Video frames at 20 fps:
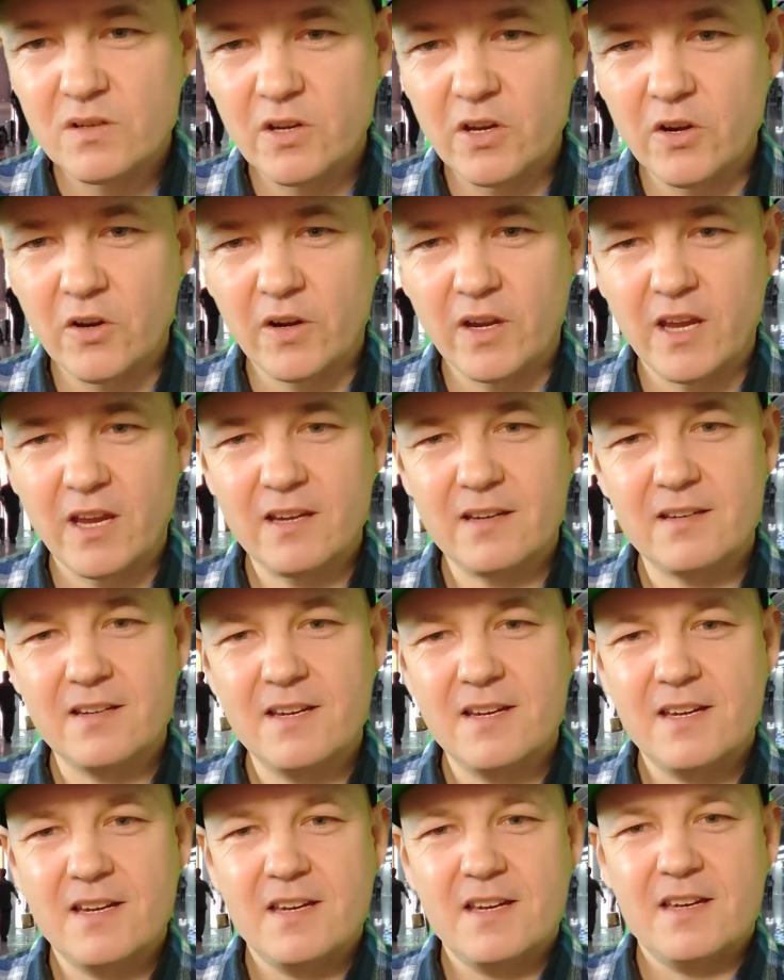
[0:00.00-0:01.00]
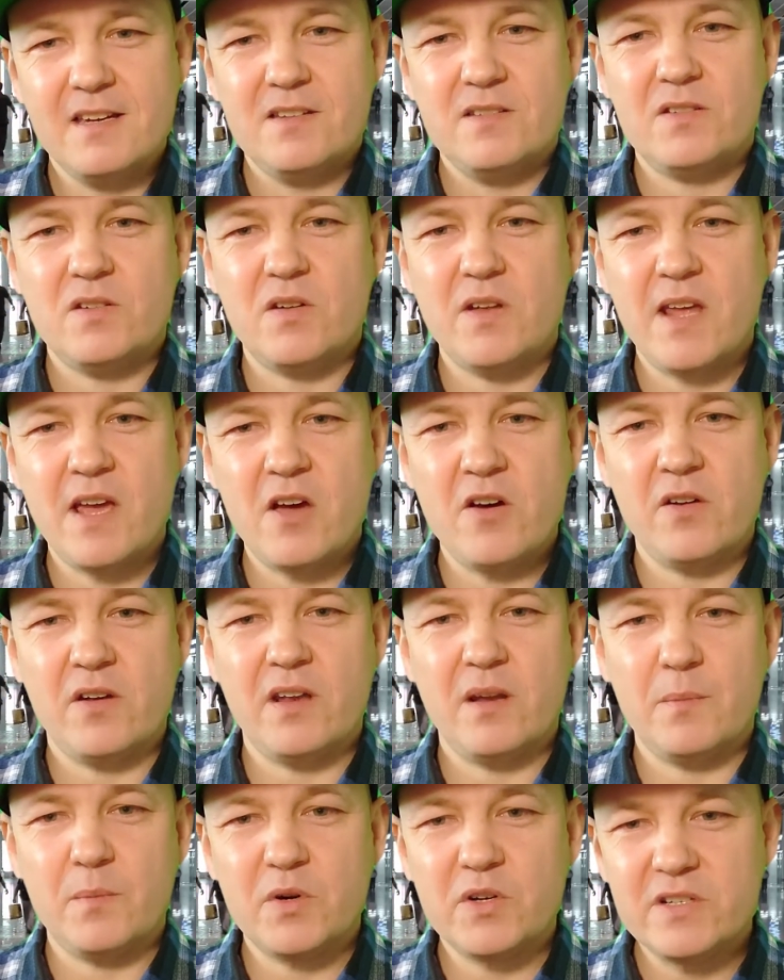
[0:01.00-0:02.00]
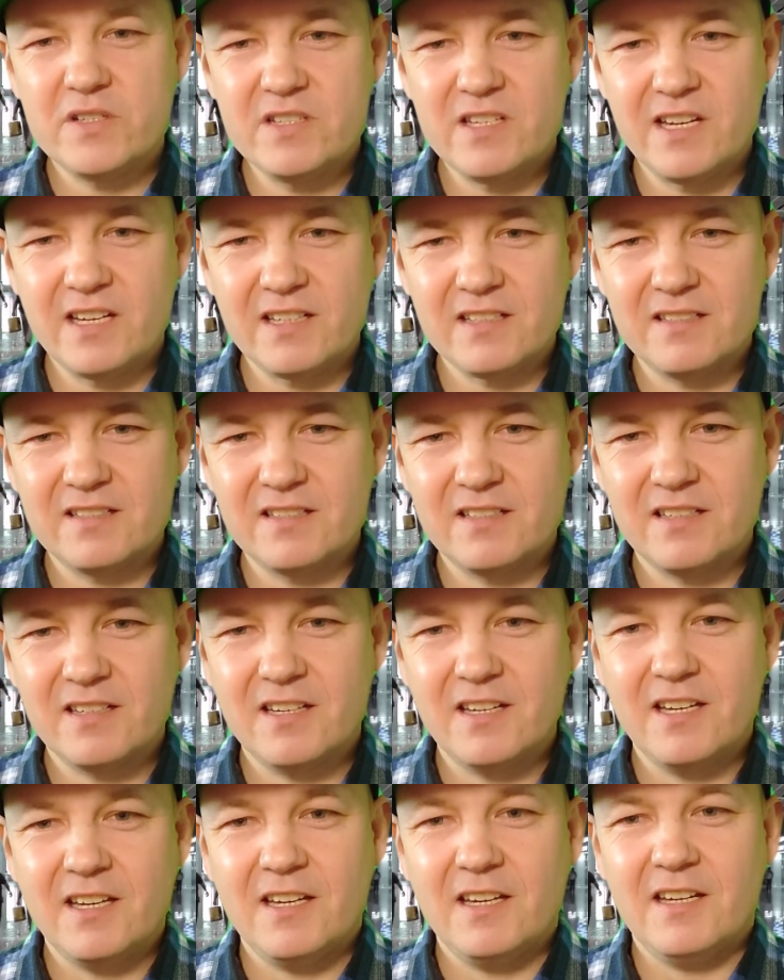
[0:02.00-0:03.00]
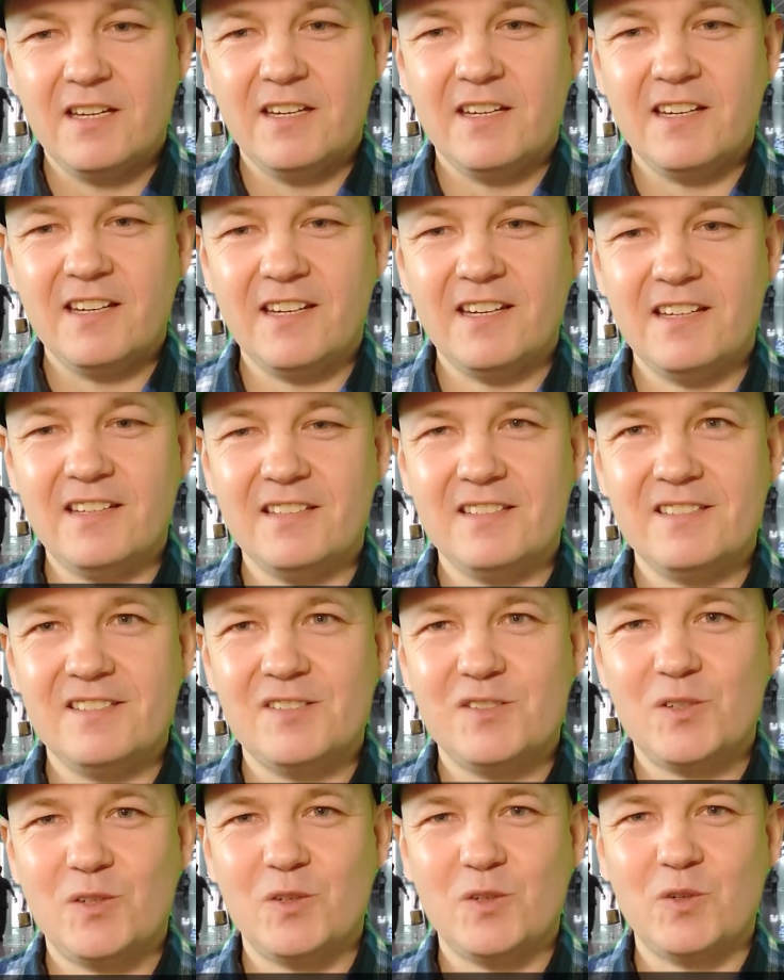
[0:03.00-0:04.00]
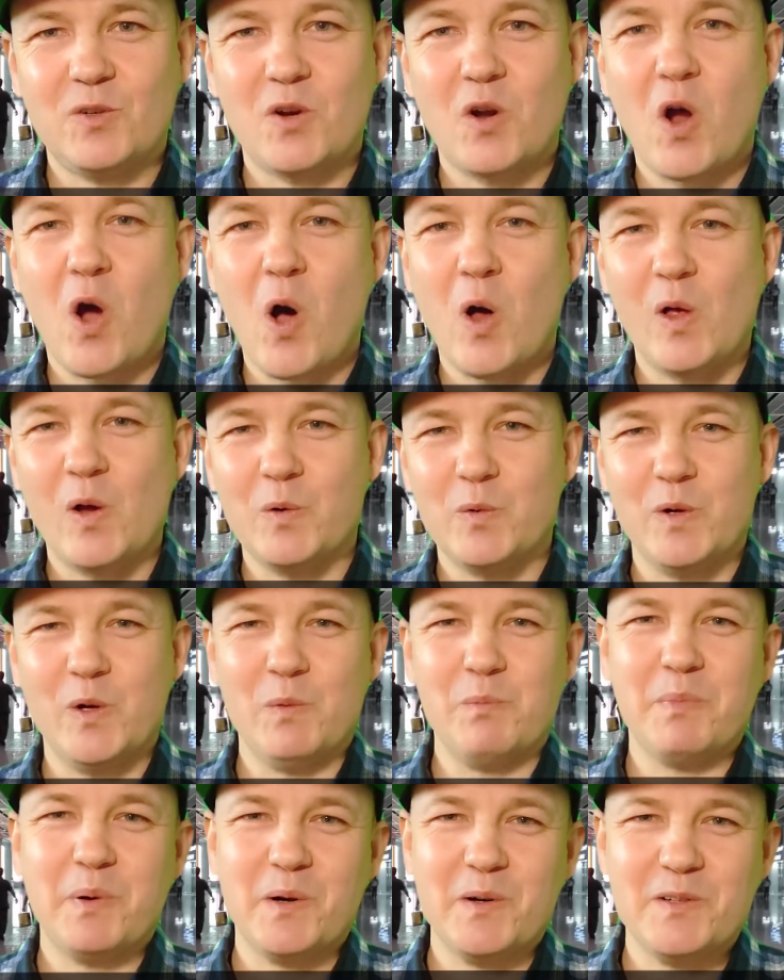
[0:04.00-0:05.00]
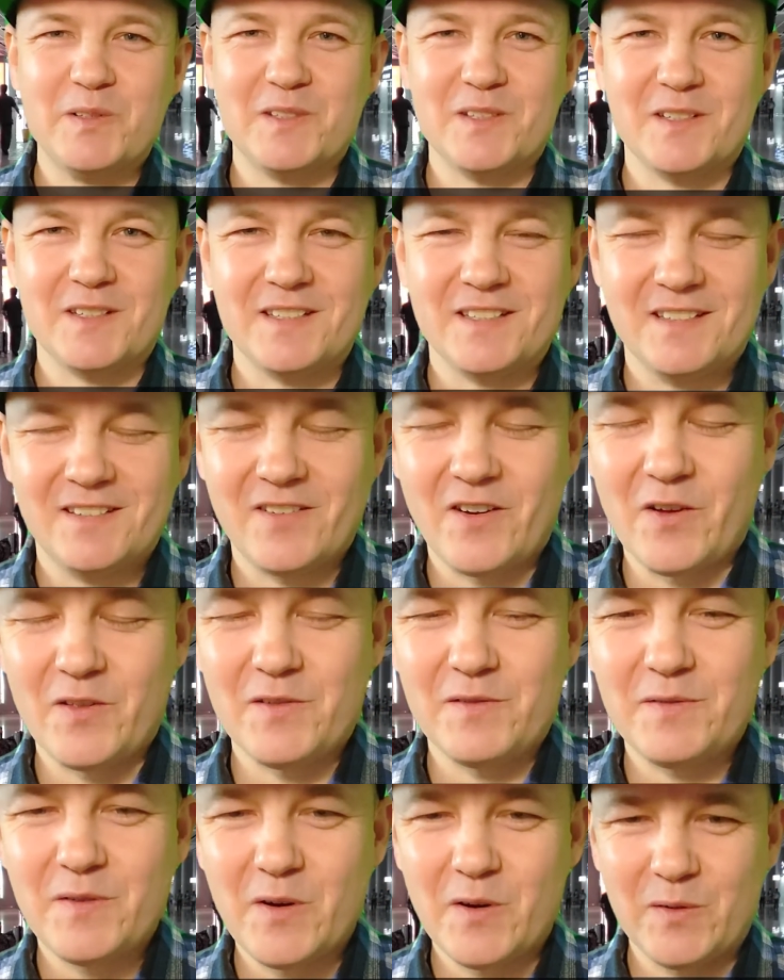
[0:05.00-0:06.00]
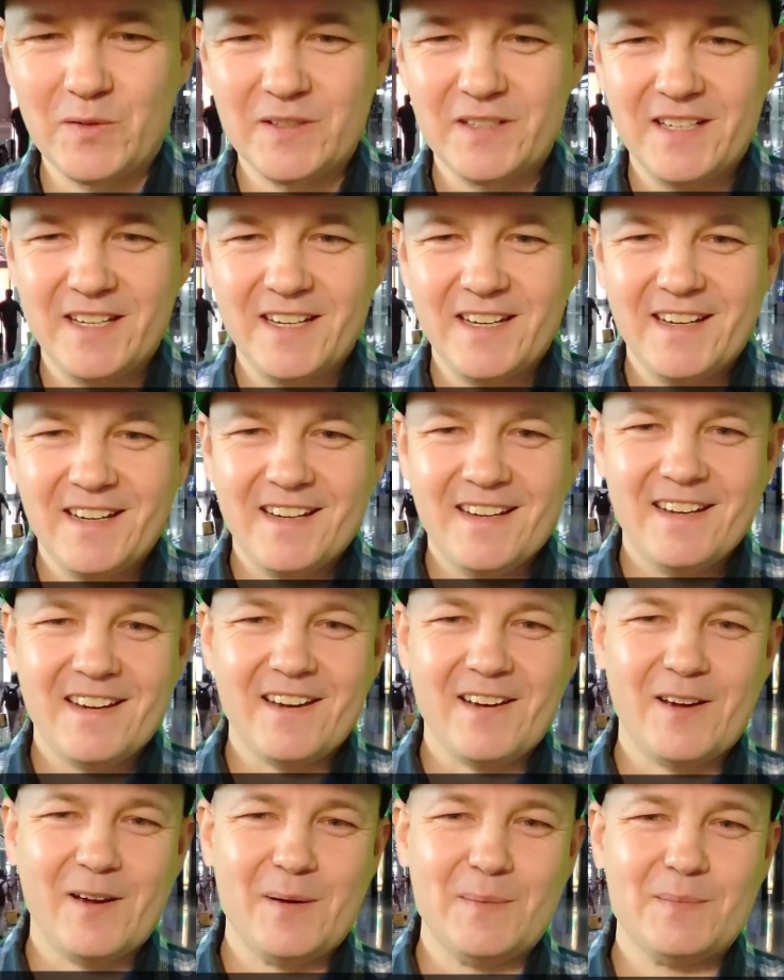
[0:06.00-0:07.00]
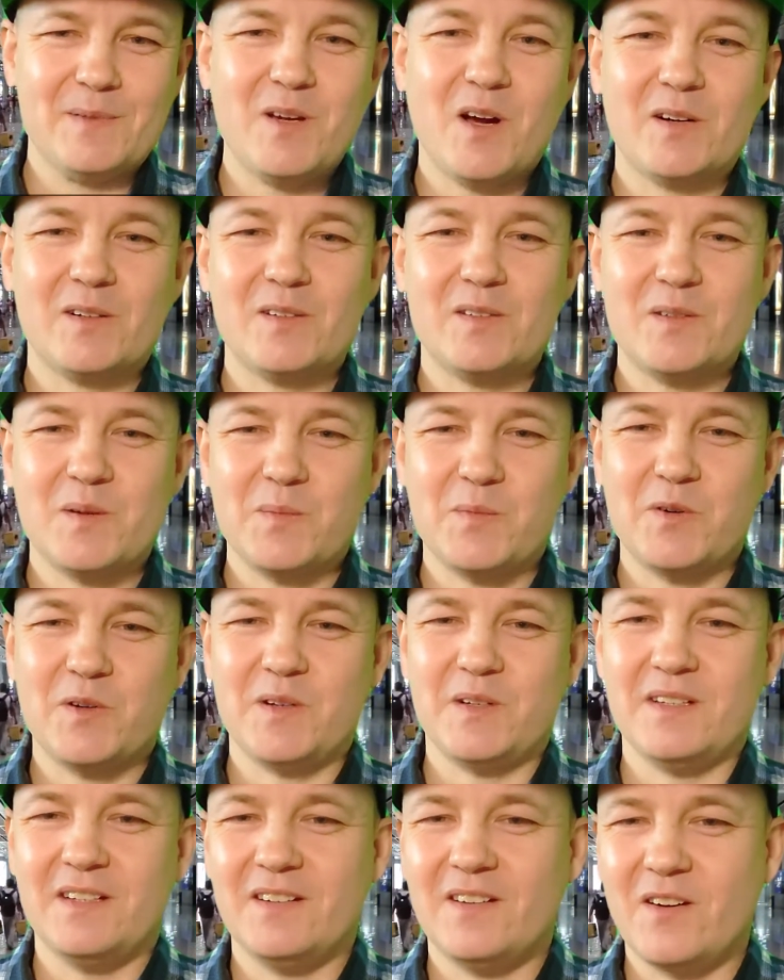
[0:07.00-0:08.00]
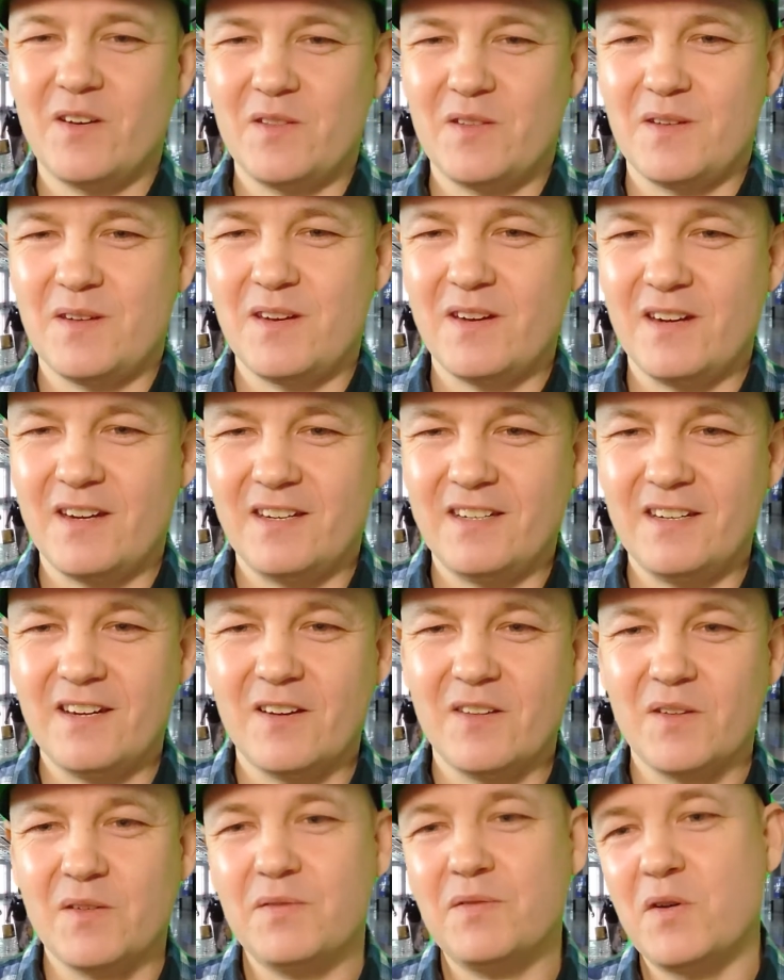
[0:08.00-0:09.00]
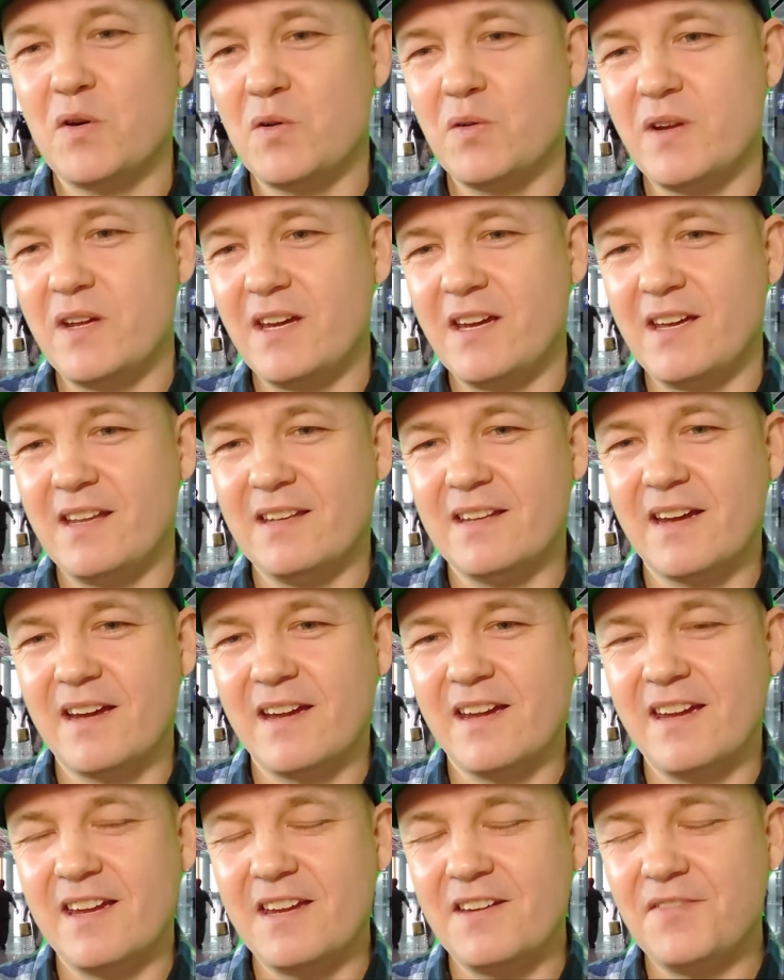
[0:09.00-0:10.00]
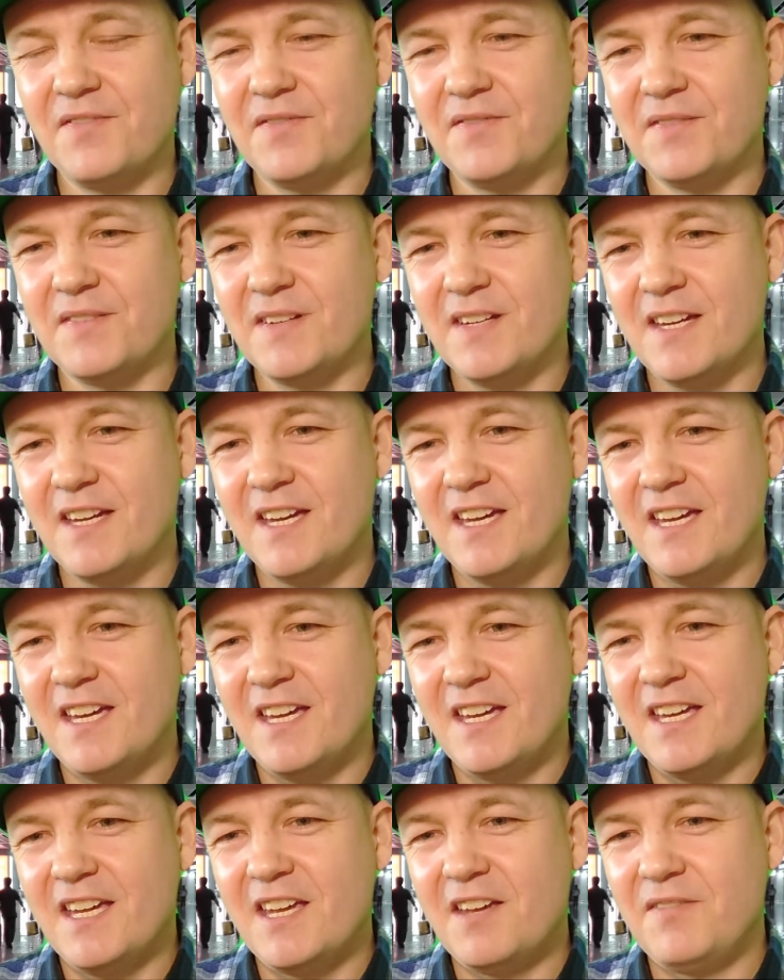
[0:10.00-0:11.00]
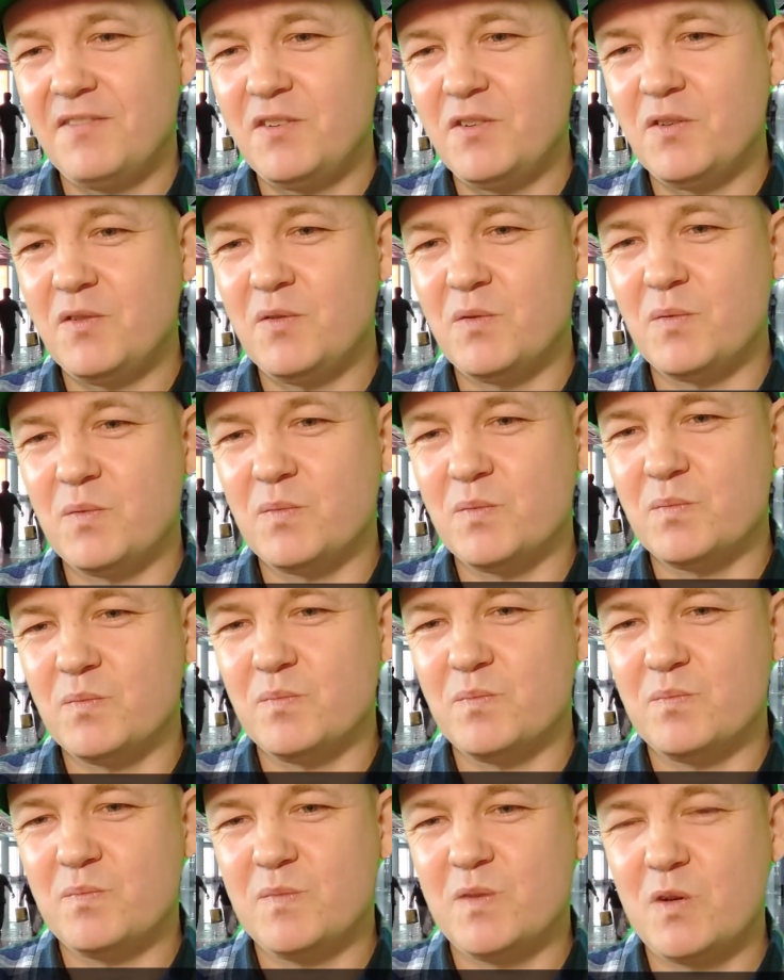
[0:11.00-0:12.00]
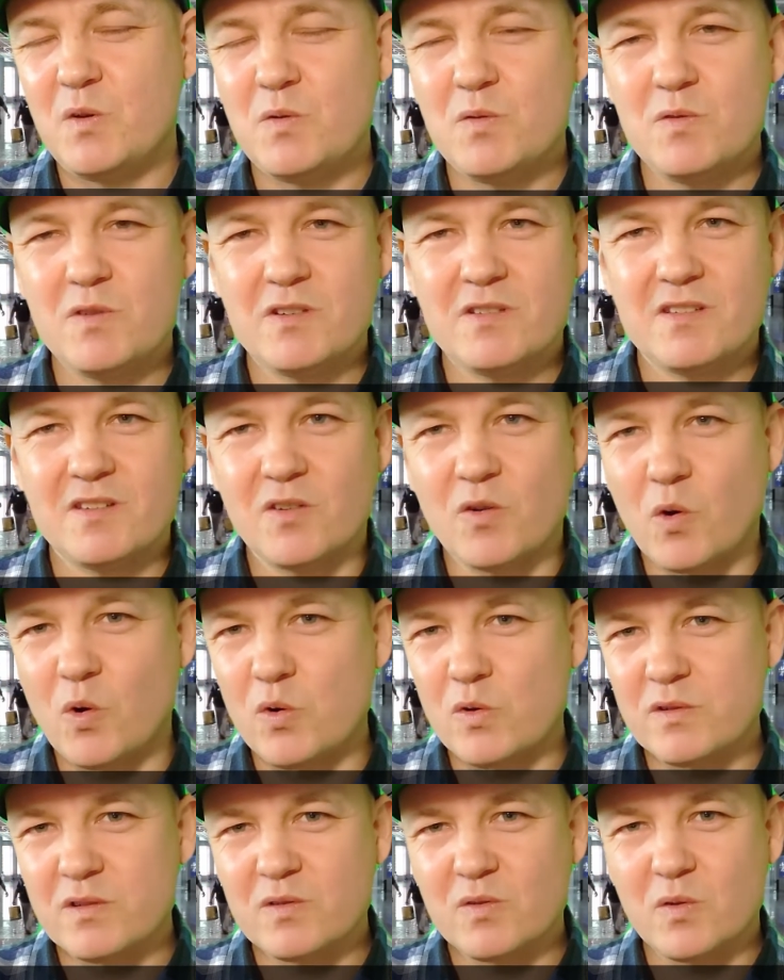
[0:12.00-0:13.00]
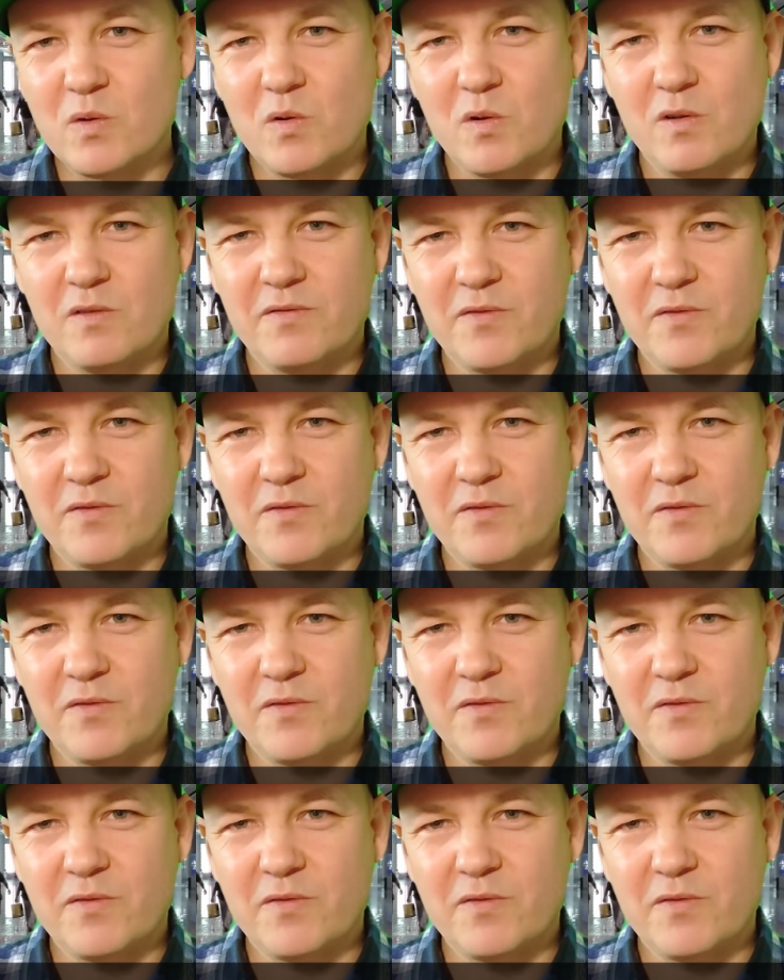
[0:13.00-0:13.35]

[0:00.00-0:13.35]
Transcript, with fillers: Okay, so now number six is to call a real person on the phone. Um, talk to someone on the, on the phone, and if, if you do just an old school